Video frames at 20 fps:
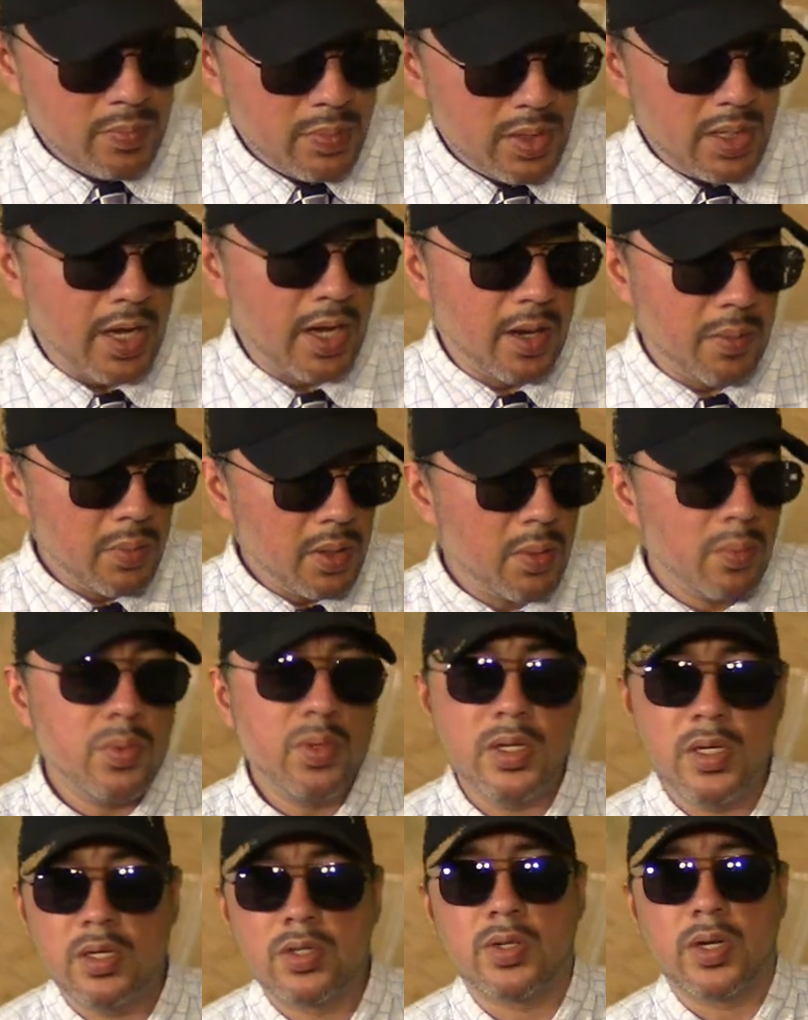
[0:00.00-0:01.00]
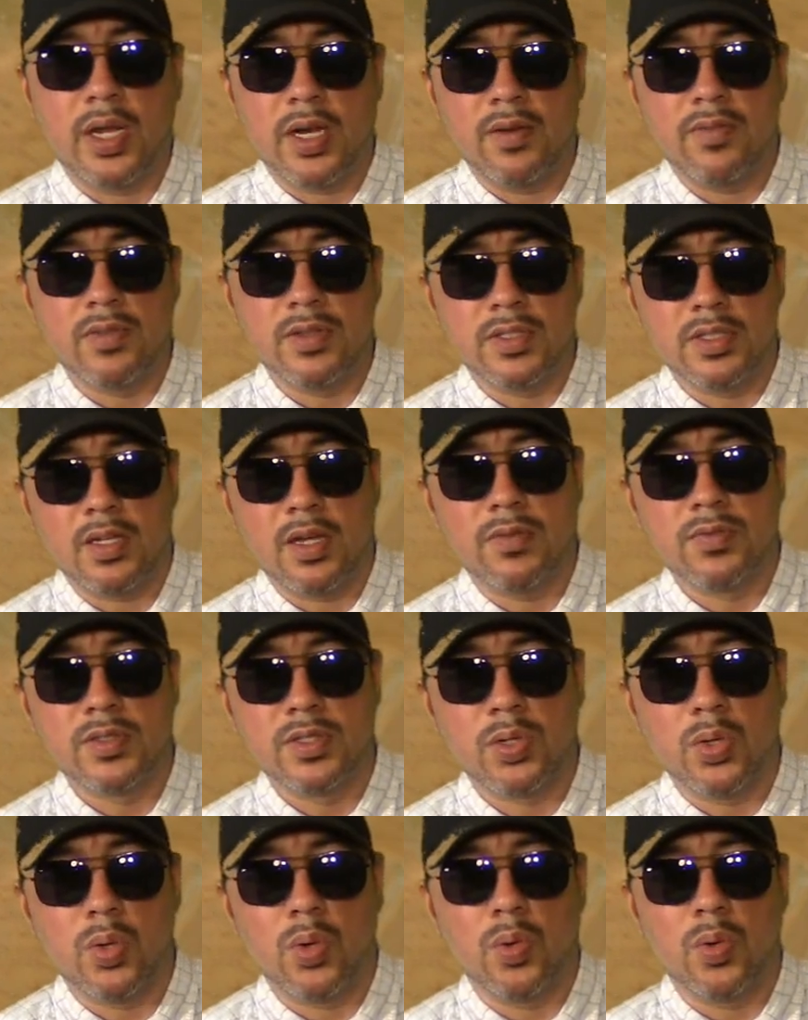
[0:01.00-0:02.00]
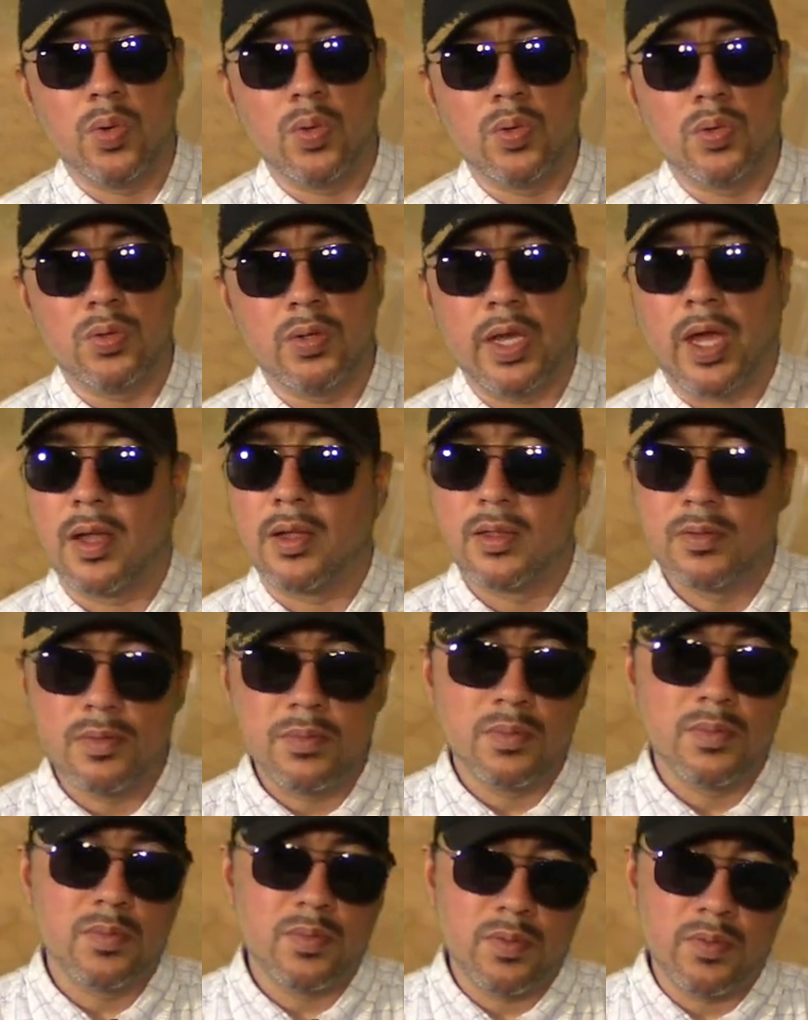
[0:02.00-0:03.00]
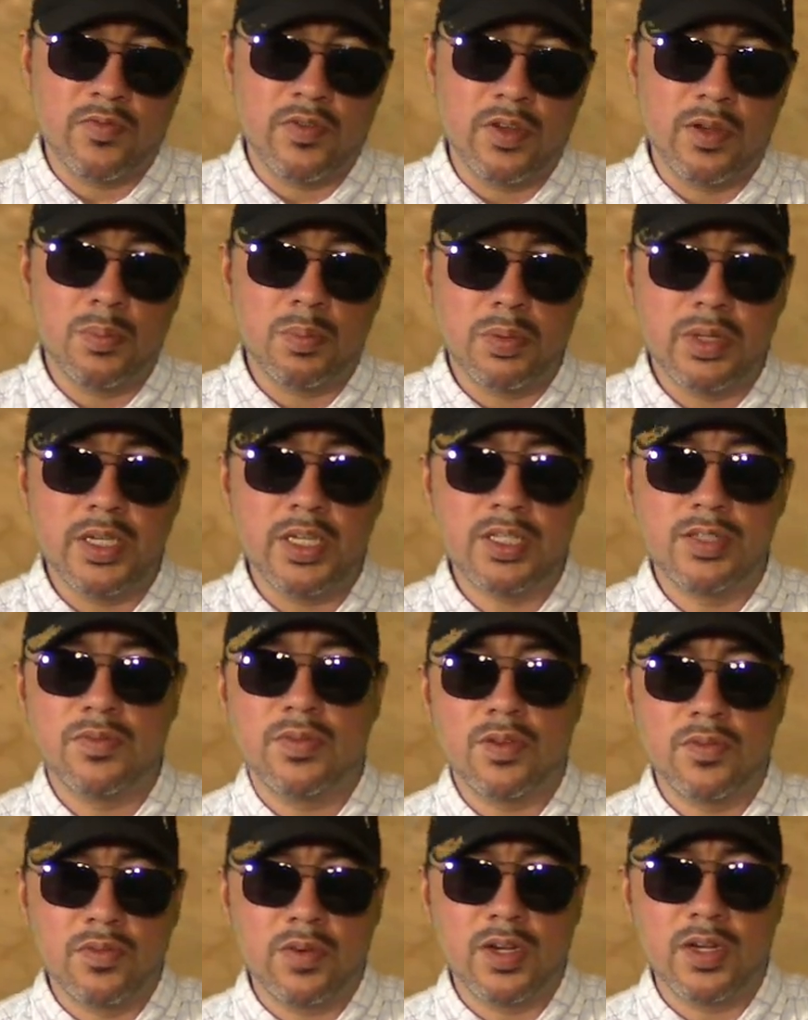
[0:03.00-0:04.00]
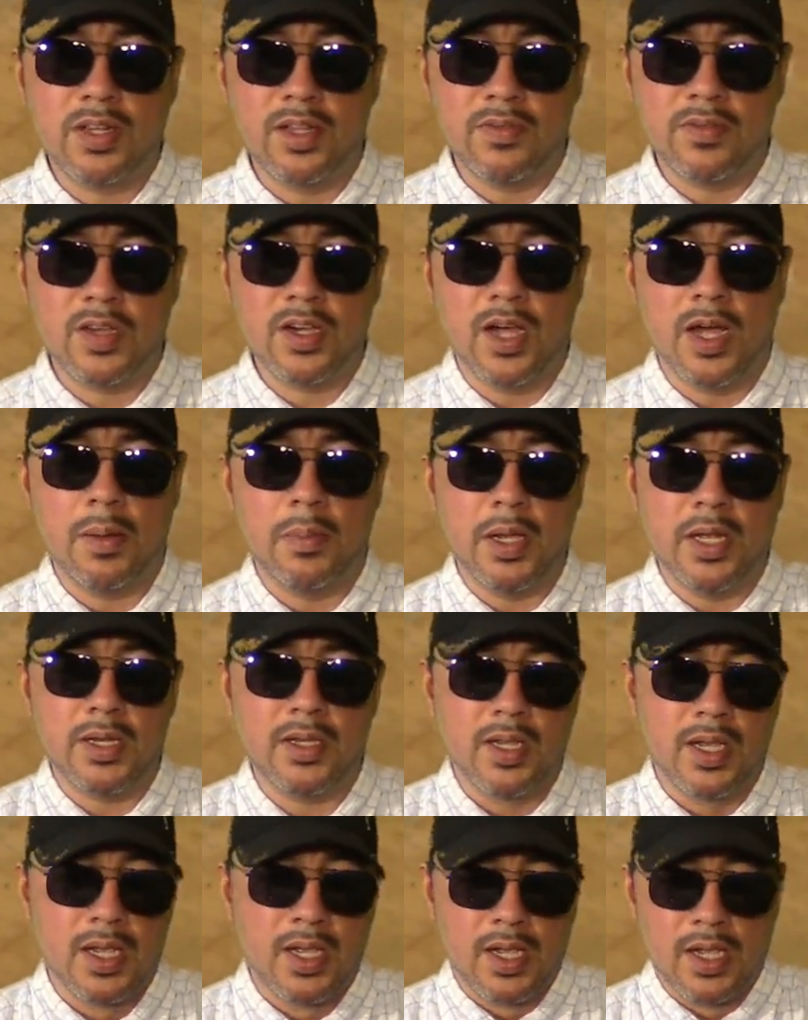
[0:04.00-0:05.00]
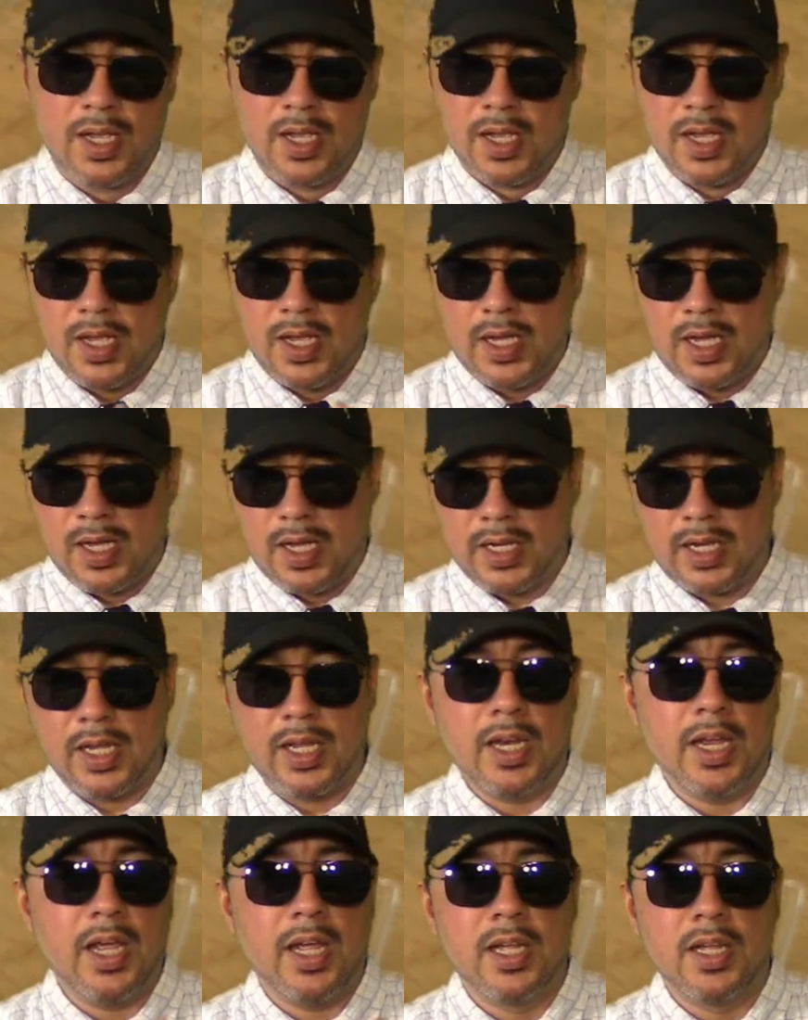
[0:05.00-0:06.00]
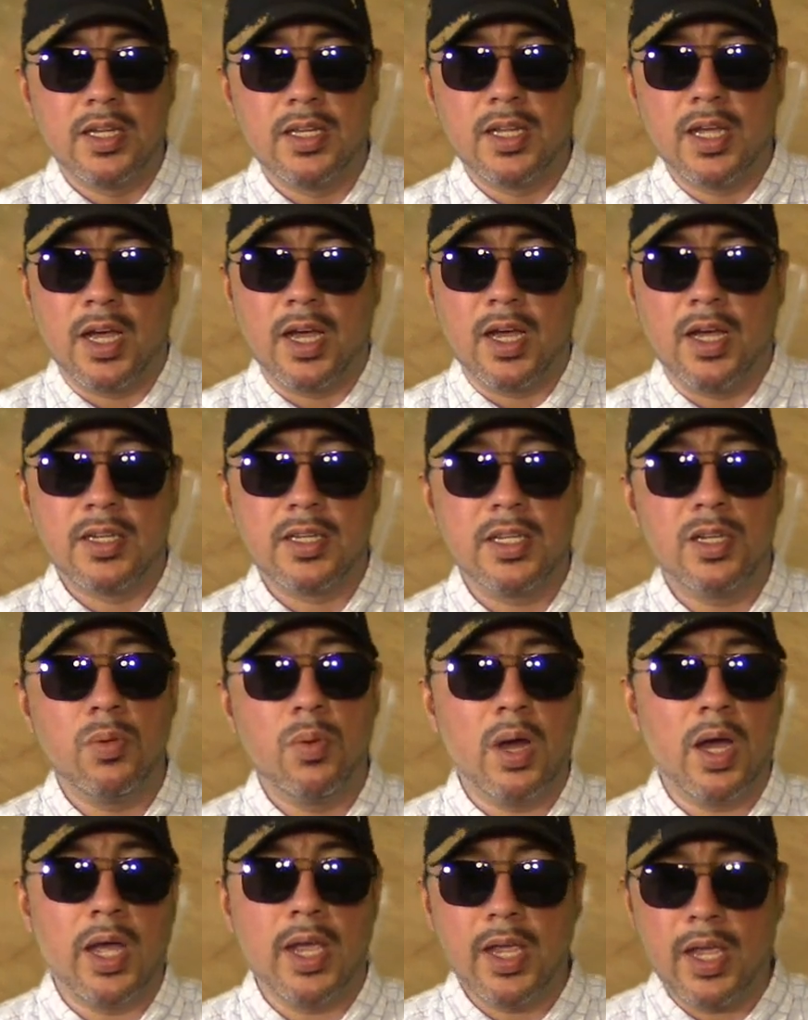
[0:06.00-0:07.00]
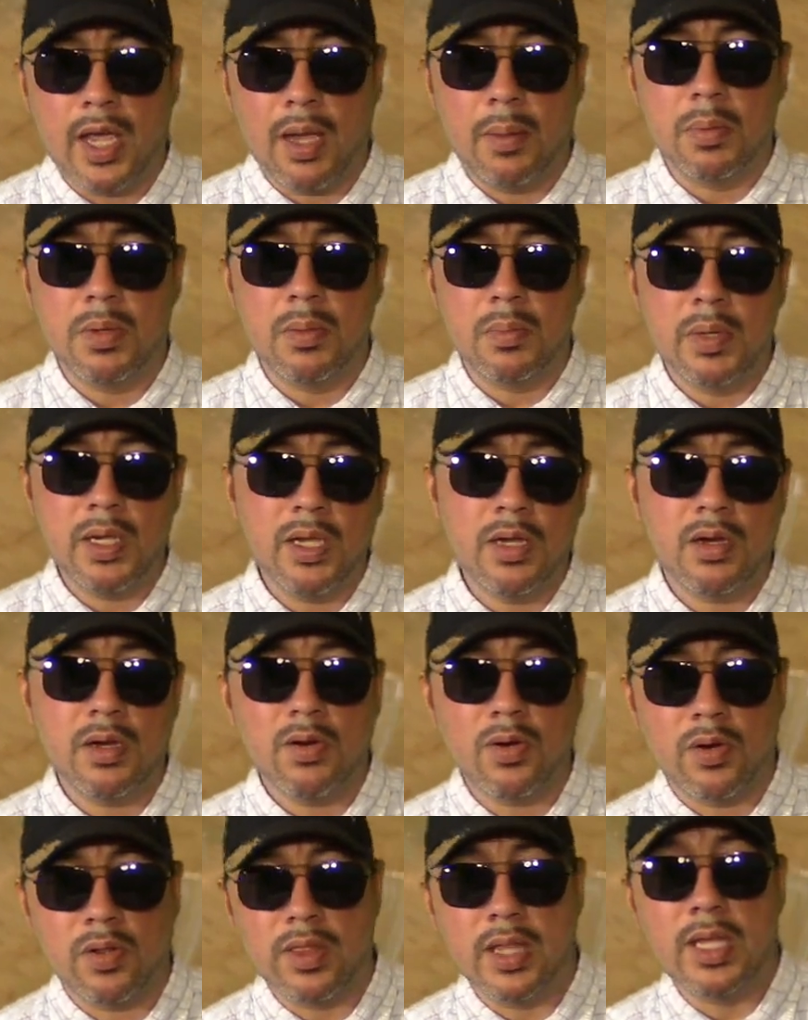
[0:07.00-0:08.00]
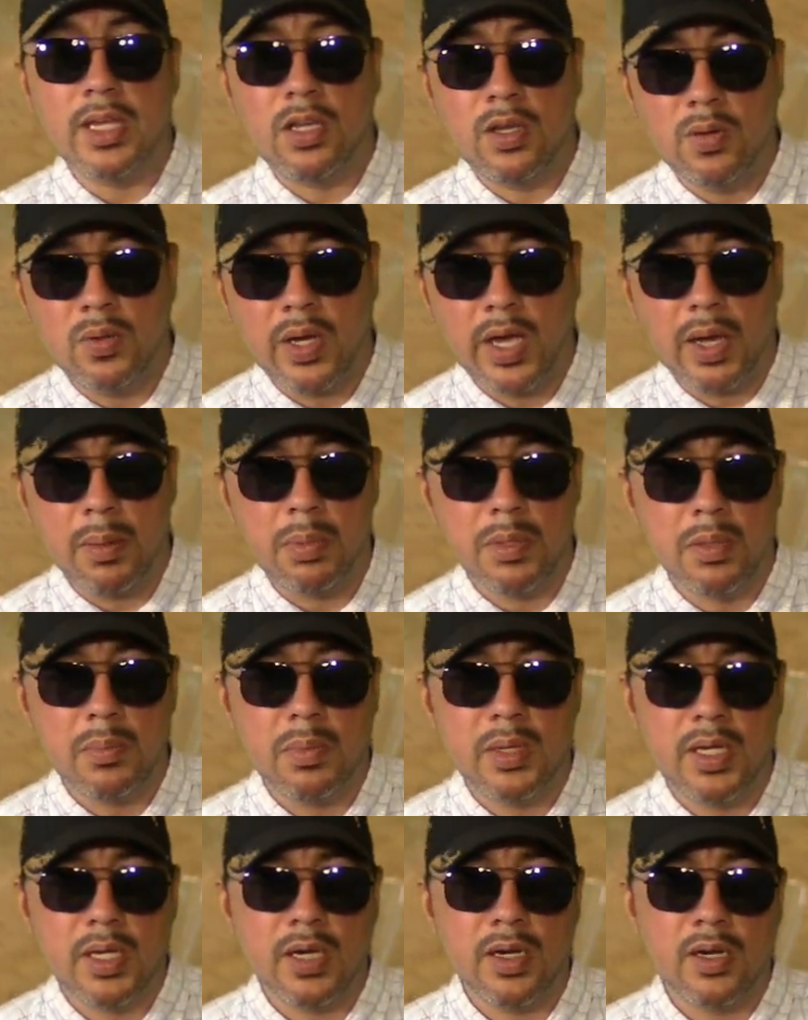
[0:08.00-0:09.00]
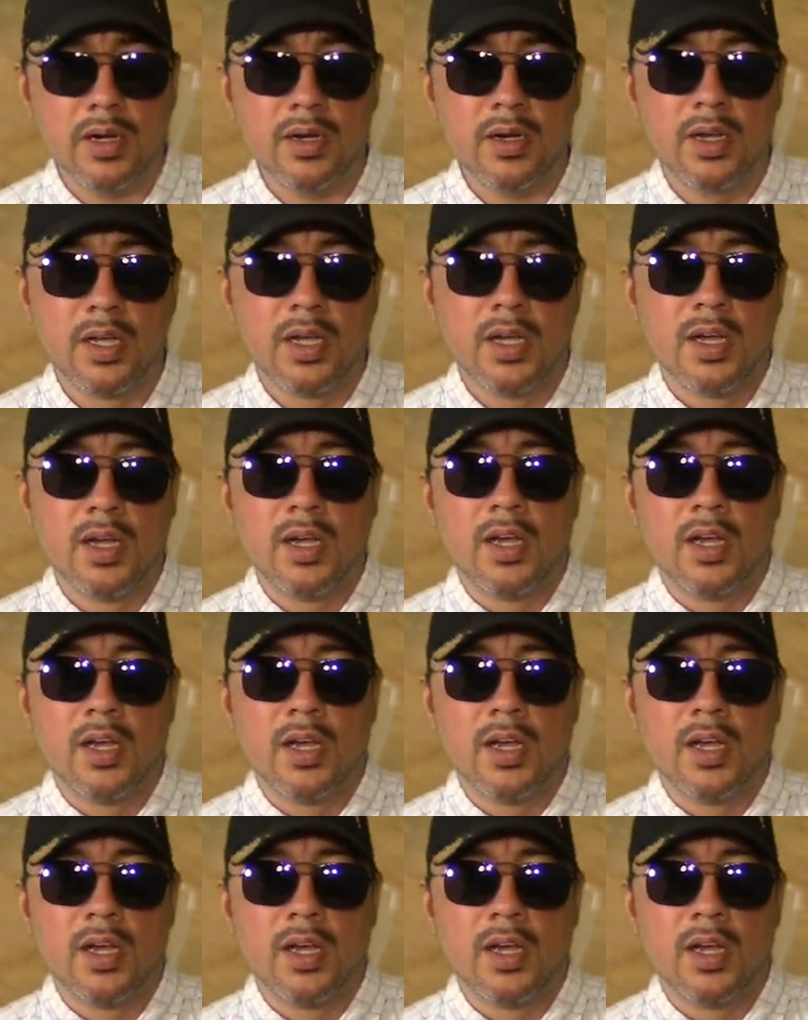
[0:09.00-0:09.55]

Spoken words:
yeah, I'm willing to try different stuff. So yeah, please feel free to leave a comment. Again, TY, happy to be here, or thank you, happy to be here.